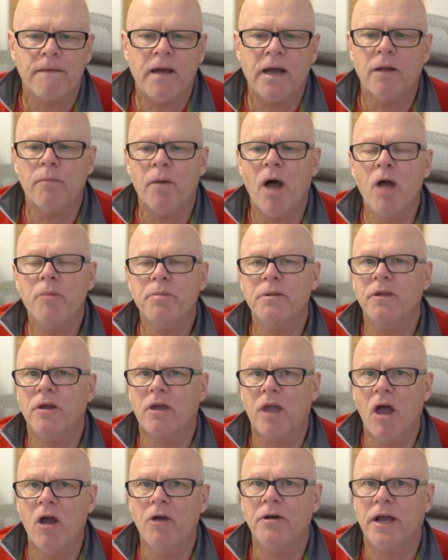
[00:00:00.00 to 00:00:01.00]
I'm hoping the
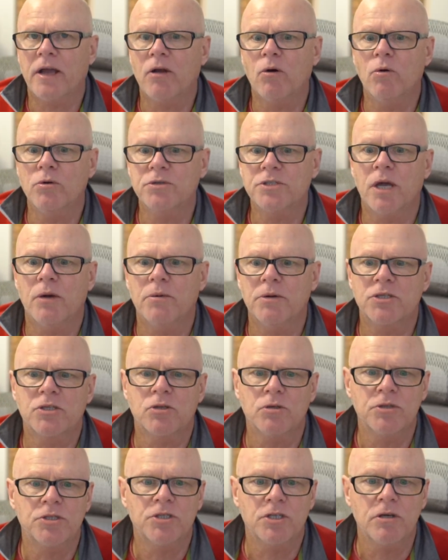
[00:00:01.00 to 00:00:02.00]
Kodak also is
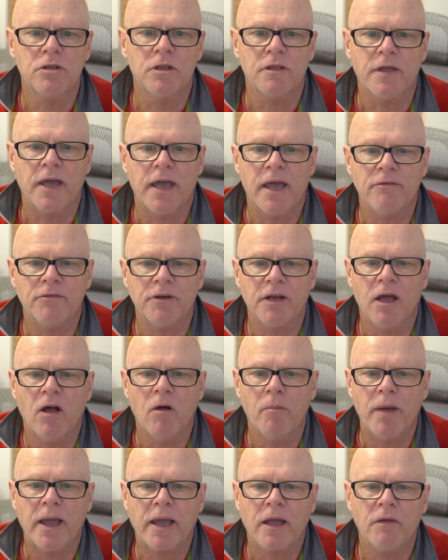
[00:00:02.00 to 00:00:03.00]
good too, that they haven't
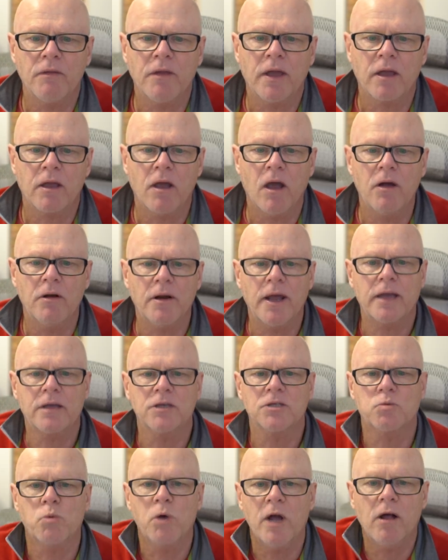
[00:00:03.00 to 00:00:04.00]
held back on that Kodak
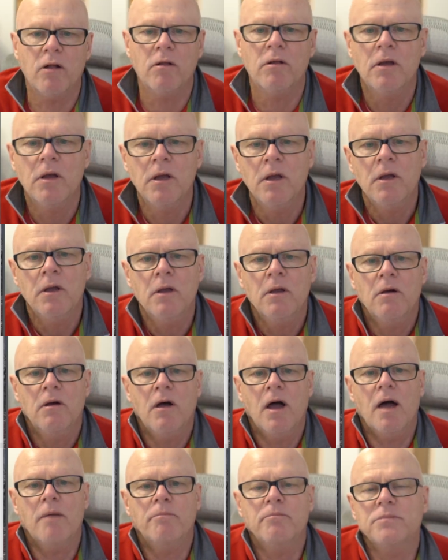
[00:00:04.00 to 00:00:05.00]
as well.
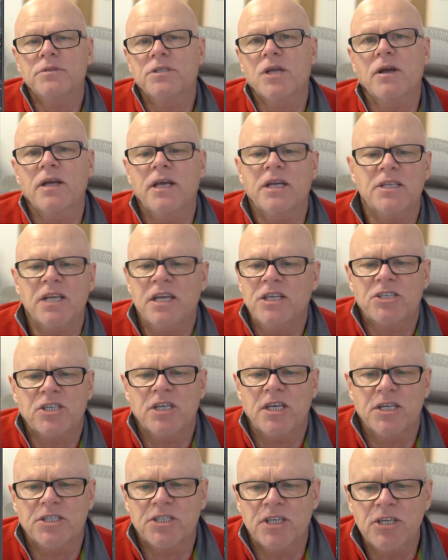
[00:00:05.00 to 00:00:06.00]
So
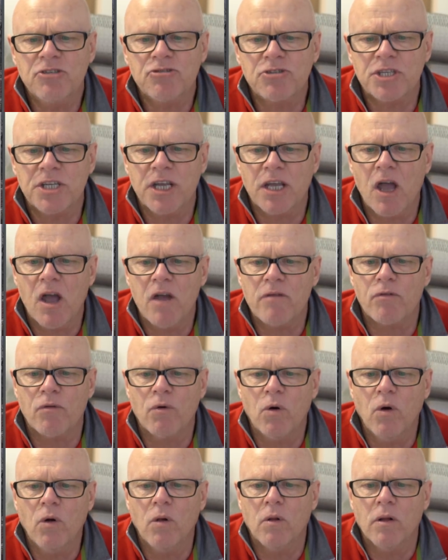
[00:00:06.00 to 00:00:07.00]
it's interesting
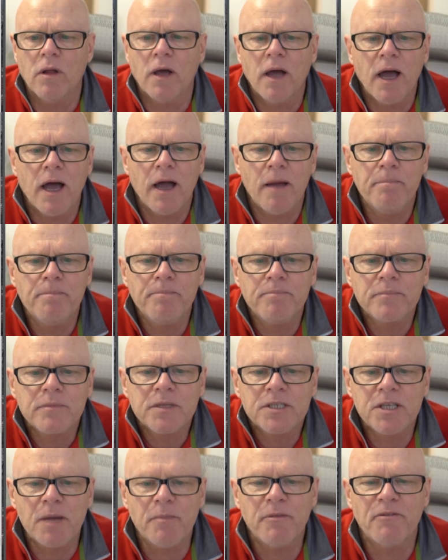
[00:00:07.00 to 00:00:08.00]
overall.
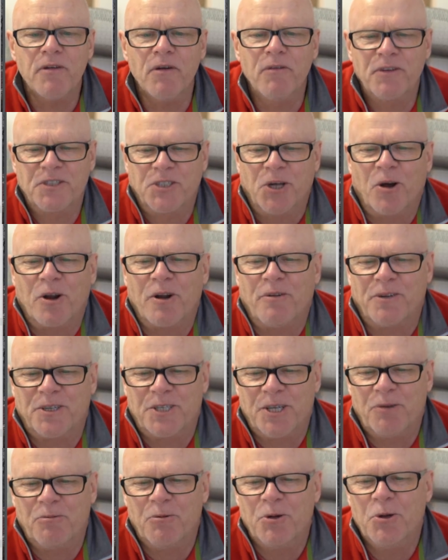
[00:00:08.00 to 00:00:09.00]
Somerville Photography
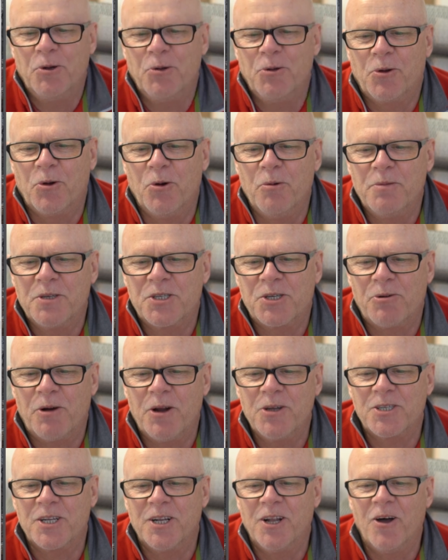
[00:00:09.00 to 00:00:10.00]
said, woohoo, caught Mr.
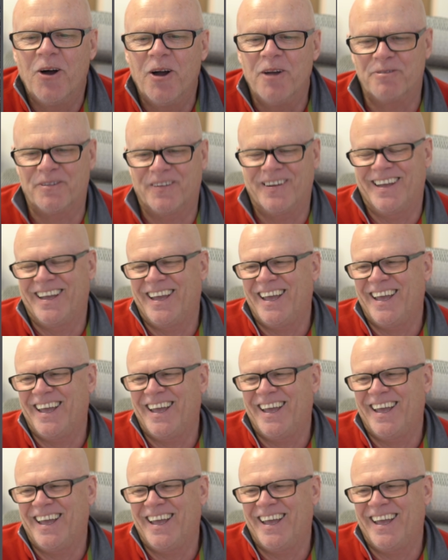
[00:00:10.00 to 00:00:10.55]
Ose alive.